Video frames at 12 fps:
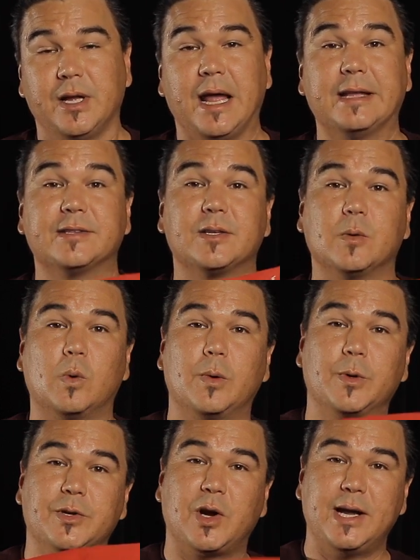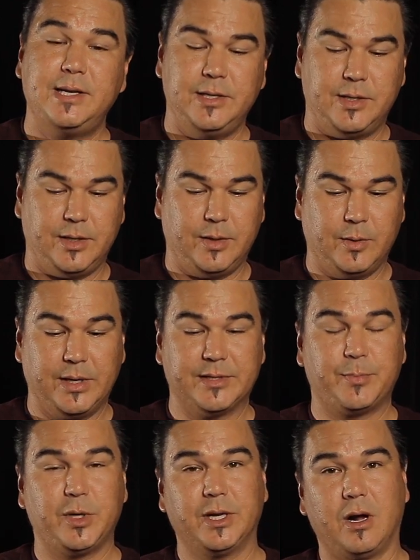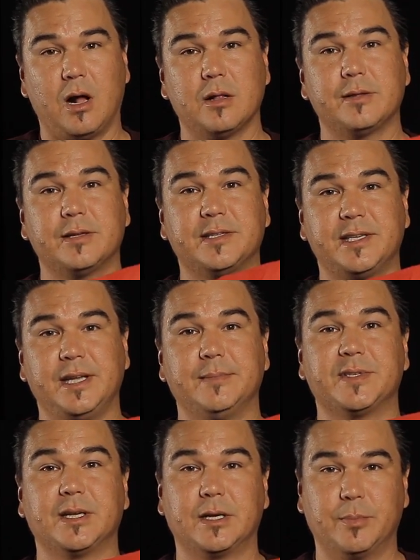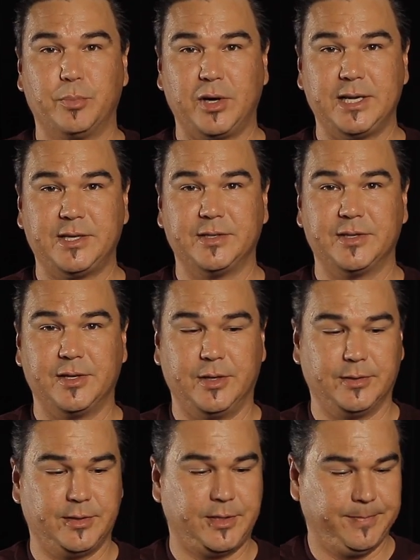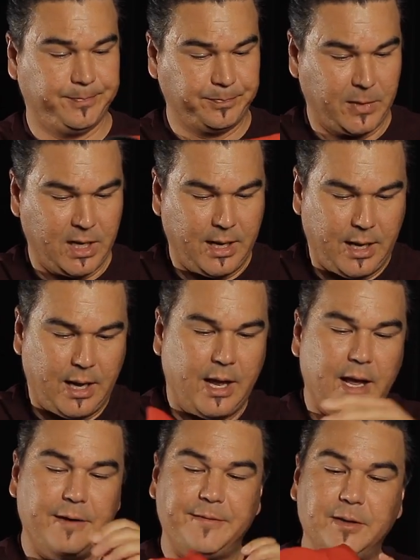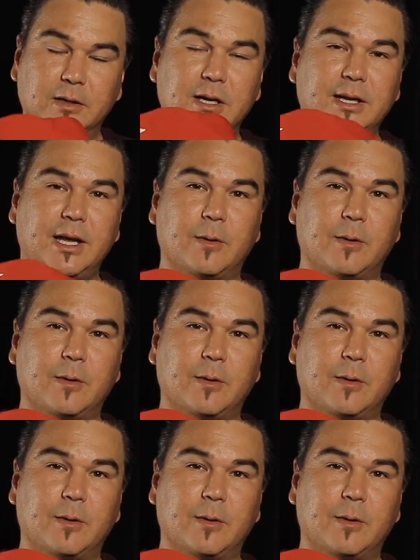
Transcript: and so what we tried to do is put all of the seams in compression zones. If you look at